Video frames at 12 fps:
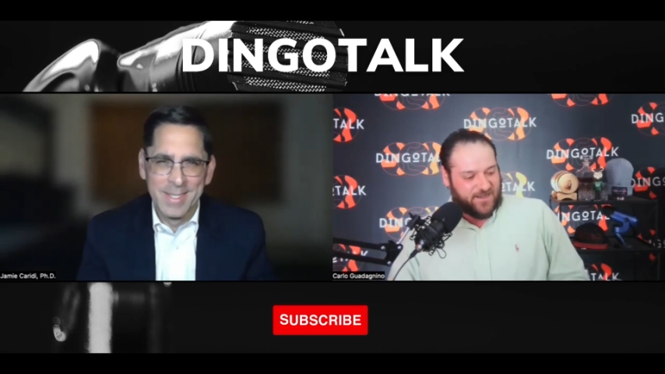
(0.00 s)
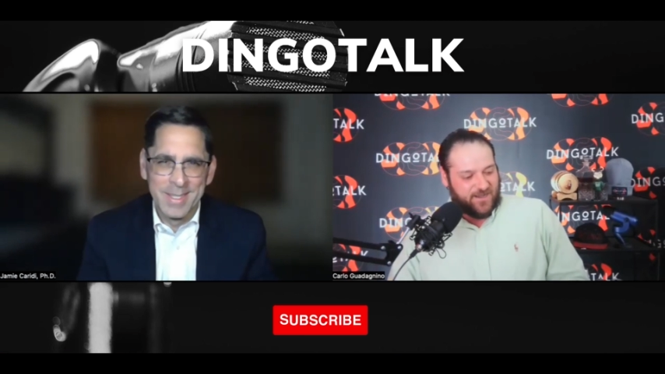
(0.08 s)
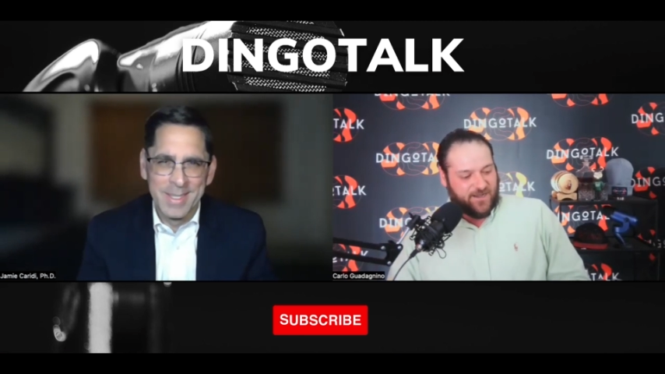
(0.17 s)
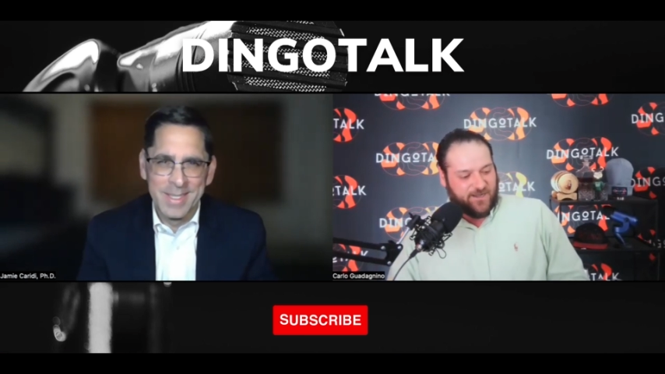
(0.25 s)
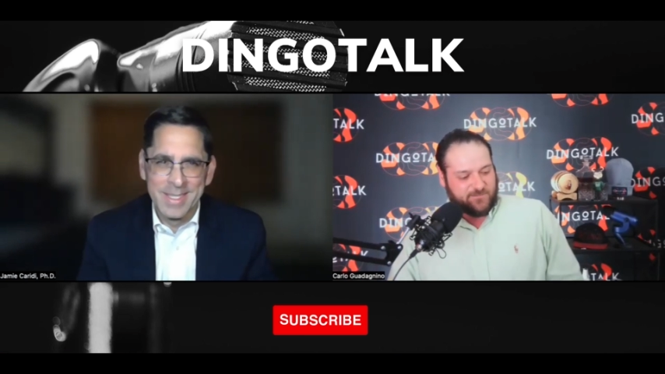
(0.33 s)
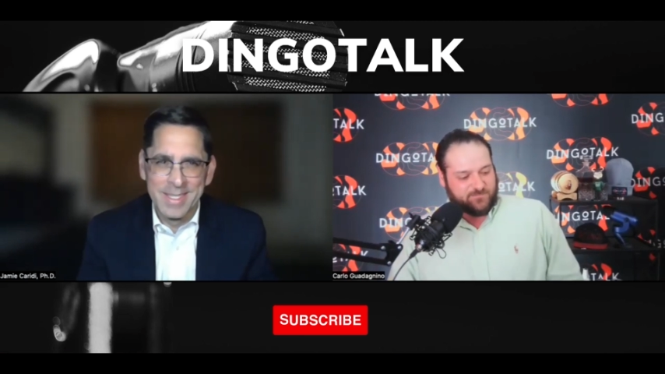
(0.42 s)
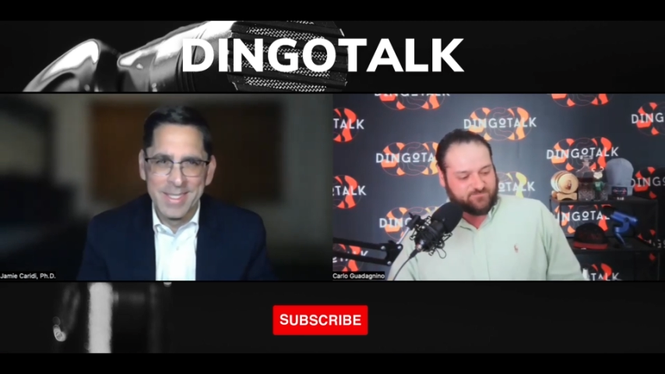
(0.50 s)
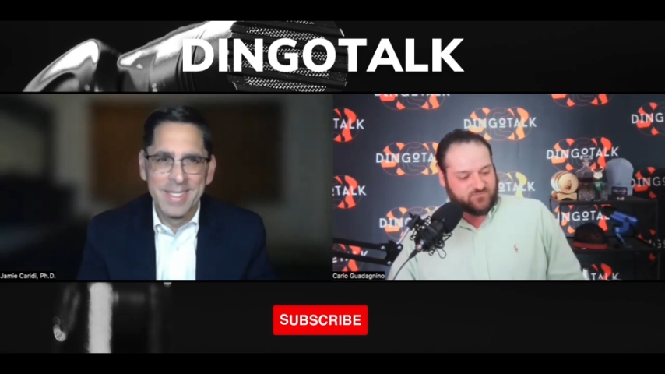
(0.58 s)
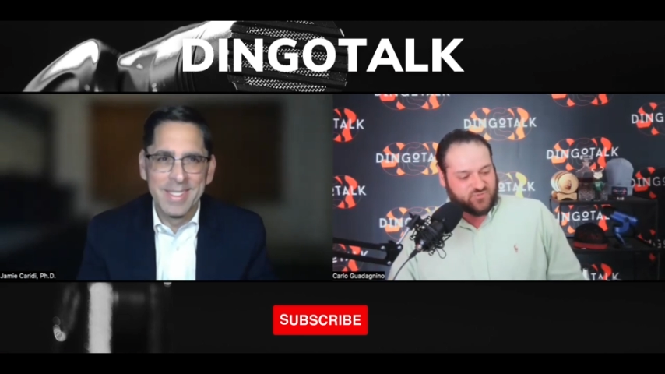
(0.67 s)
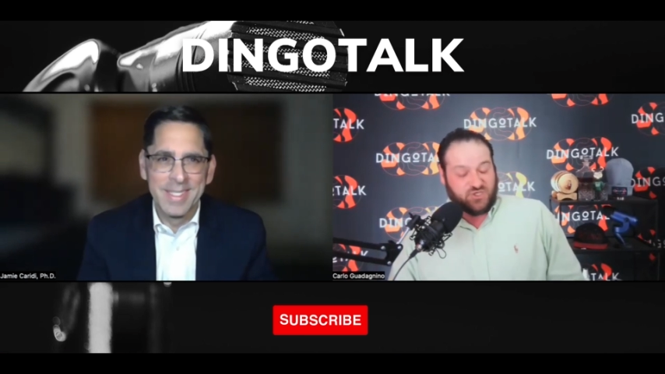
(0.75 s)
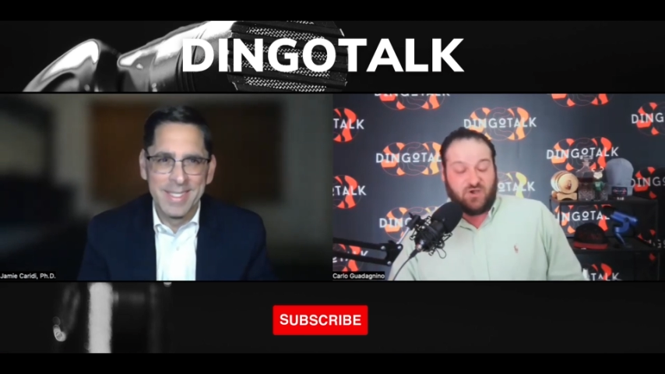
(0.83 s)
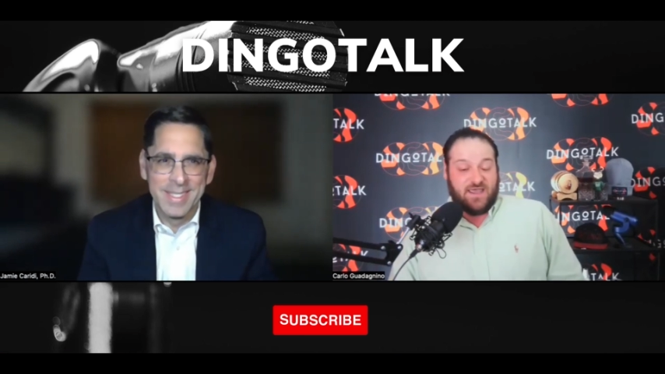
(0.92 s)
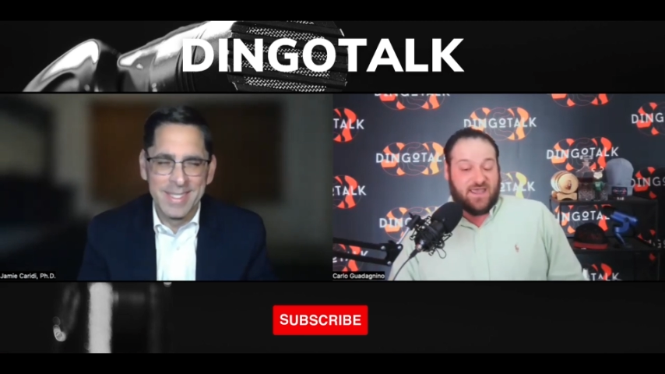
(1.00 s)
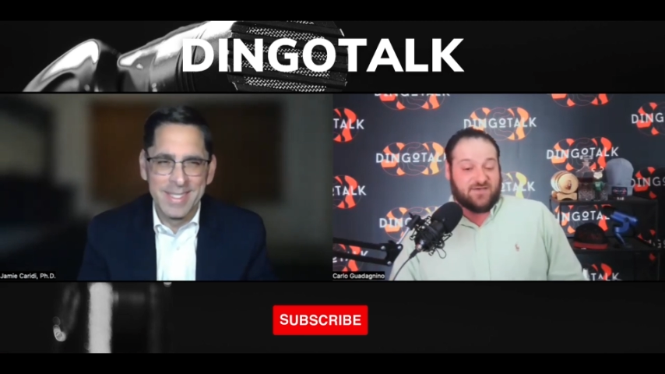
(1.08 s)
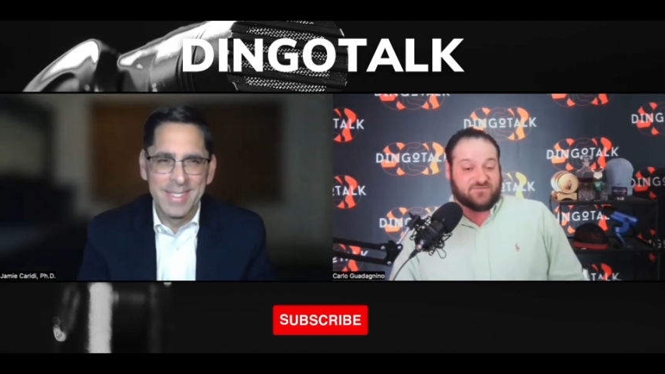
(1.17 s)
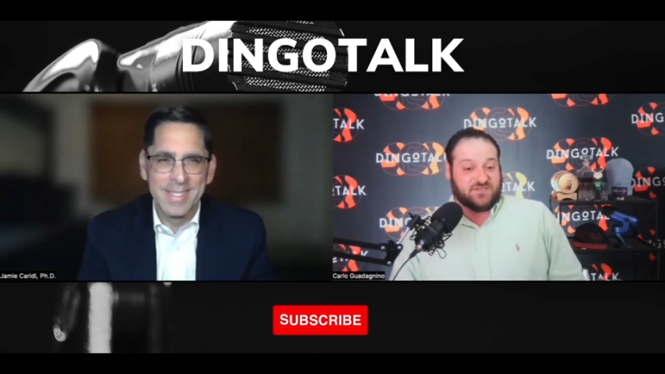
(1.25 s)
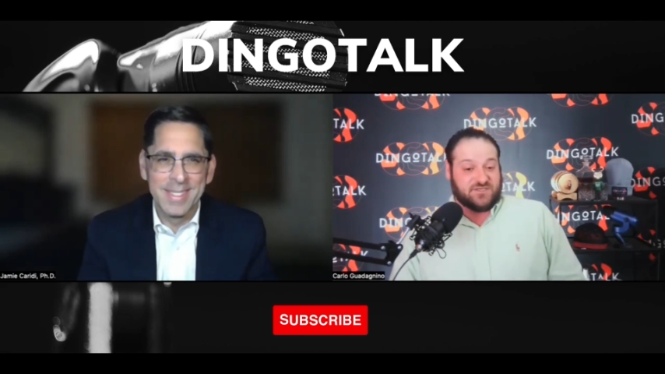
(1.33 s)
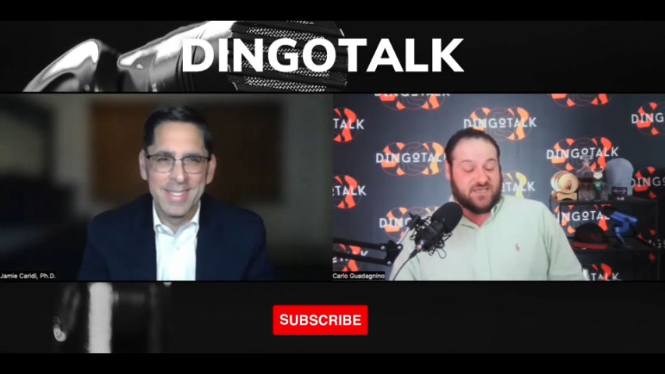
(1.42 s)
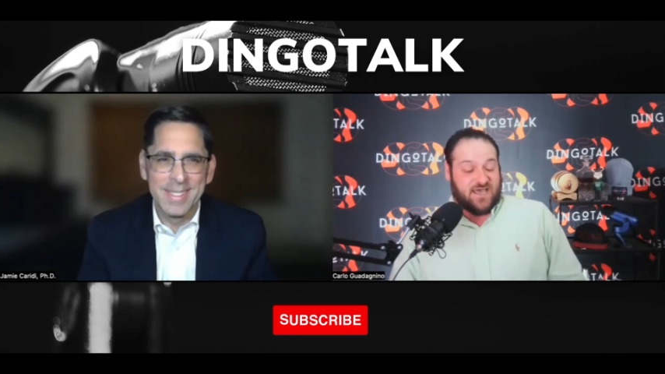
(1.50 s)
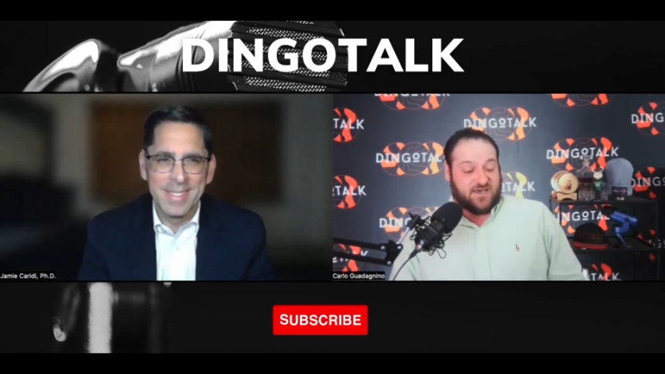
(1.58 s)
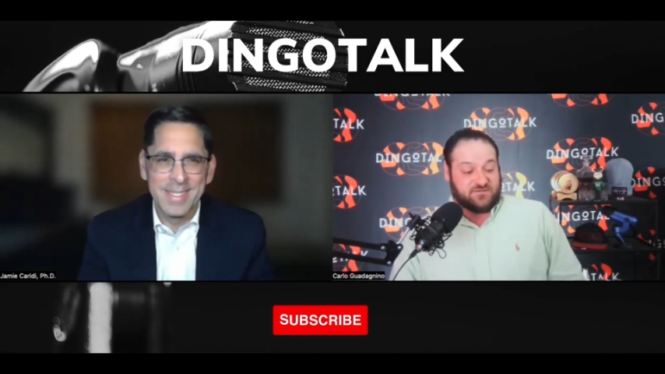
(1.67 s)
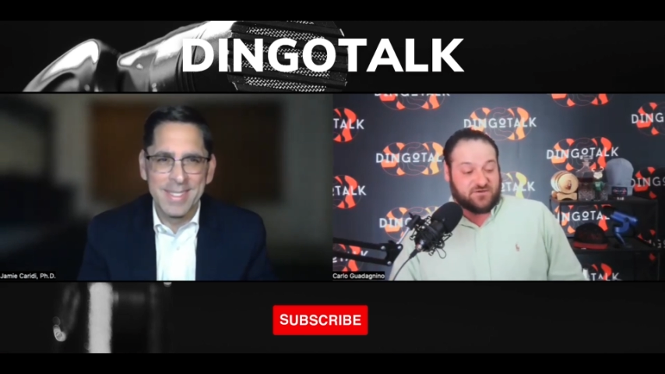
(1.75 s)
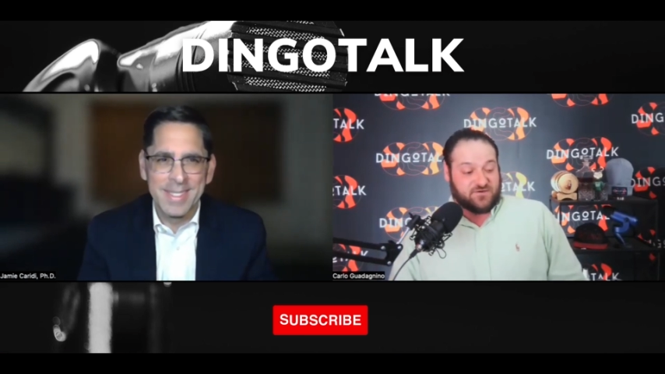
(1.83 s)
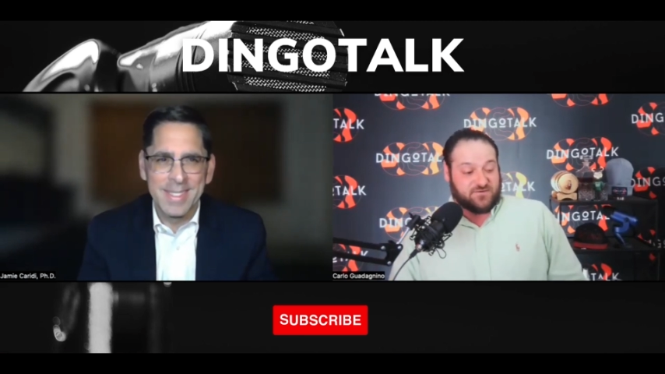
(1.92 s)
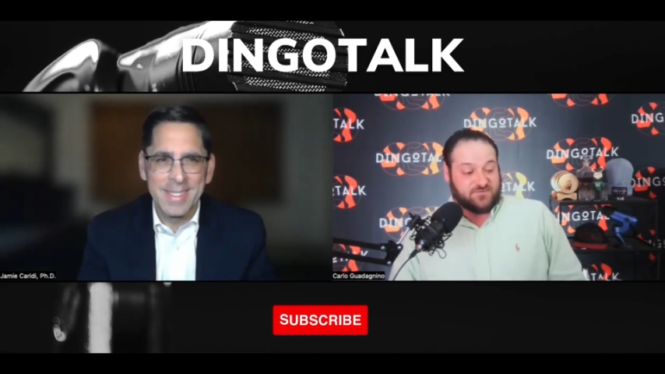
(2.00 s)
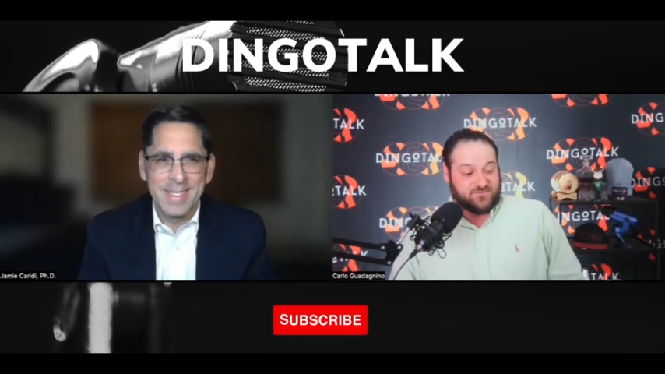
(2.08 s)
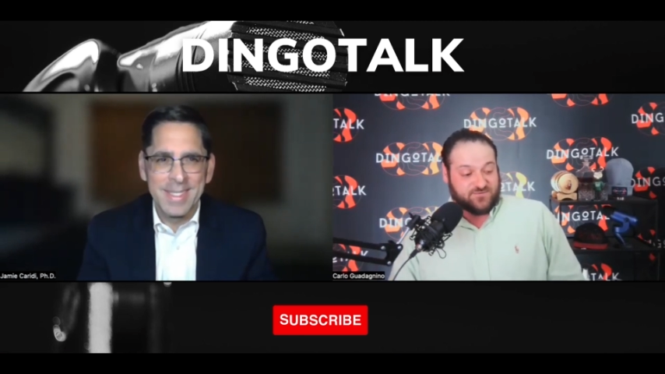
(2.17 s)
Speaker 1: um, so i have to gather